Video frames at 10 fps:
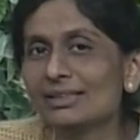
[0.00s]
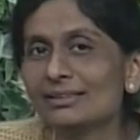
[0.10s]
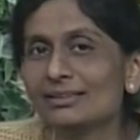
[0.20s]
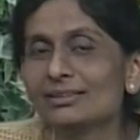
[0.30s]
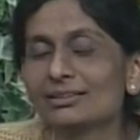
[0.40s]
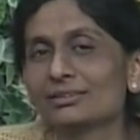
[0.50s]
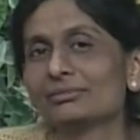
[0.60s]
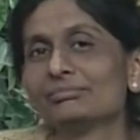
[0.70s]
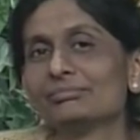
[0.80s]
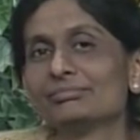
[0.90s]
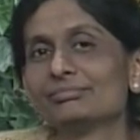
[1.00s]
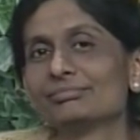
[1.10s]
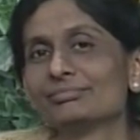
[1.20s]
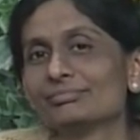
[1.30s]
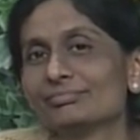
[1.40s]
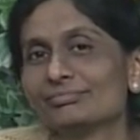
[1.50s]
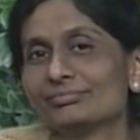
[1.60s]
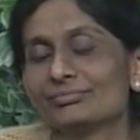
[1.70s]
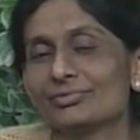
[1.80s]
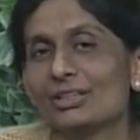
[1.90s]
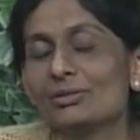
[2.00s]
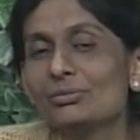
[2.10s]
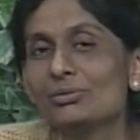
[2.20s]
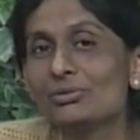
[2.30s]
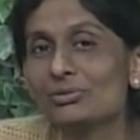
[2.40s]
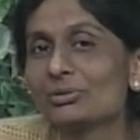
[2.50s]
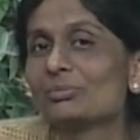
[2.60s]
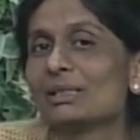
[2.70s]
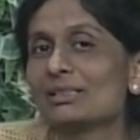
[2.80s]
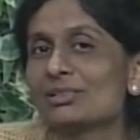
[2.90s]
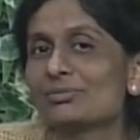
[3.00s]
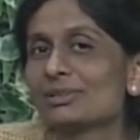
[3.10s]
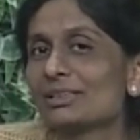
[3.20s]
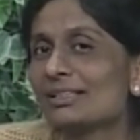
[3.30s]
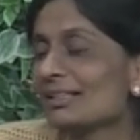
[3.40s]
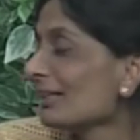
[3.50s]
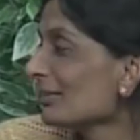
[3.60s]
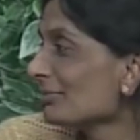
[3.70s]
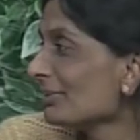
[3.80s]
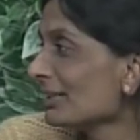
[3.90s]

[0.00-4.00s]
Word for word: and uh, mm, lose so much for the sake of